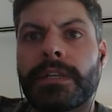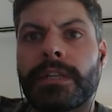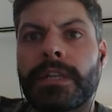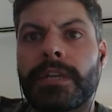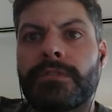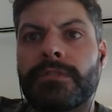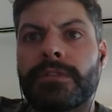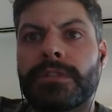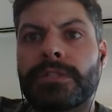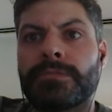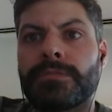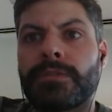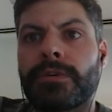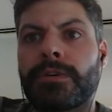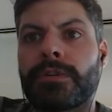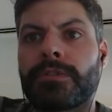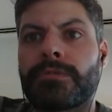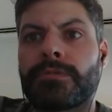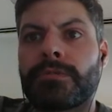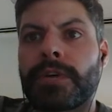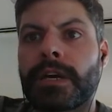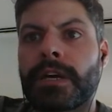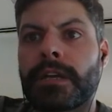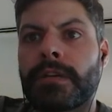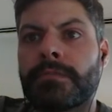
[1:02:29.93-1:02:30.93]
leverage both
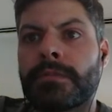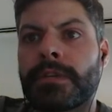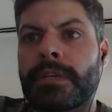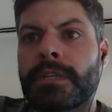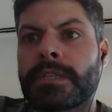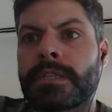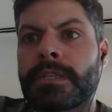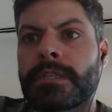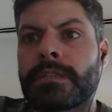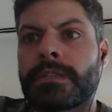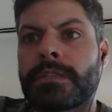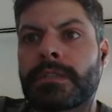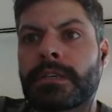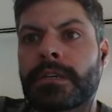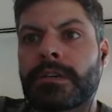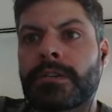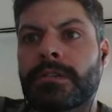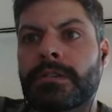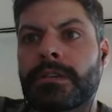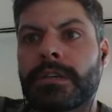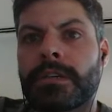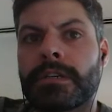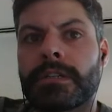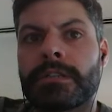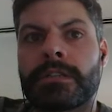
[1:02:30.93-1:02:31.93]
randomness and
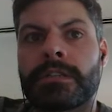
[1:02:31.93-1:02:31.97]
synchrony